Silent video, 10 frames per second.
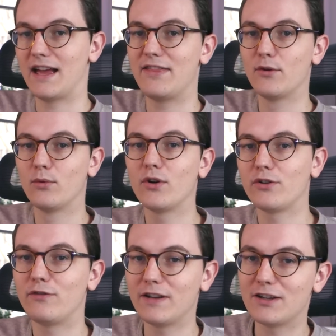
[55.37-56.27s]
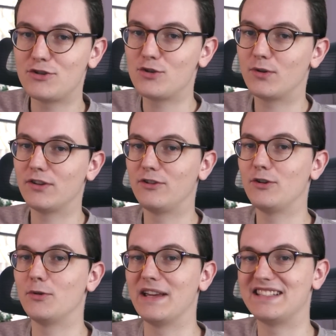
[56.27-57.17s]
And the worst thing that you can
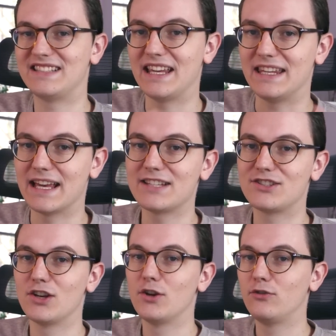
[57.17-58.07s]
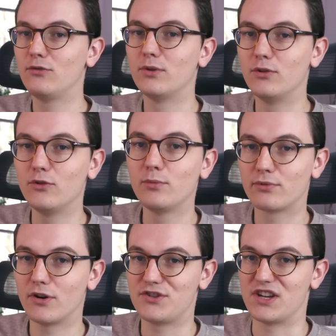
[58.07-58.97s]
do is say yes to a new
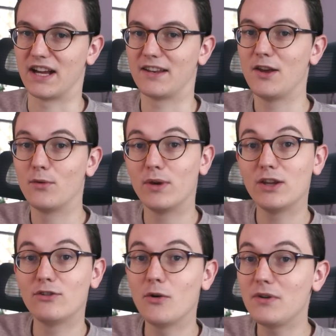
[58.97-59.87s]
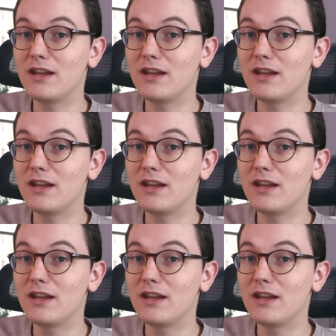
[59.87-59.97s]
project when you don't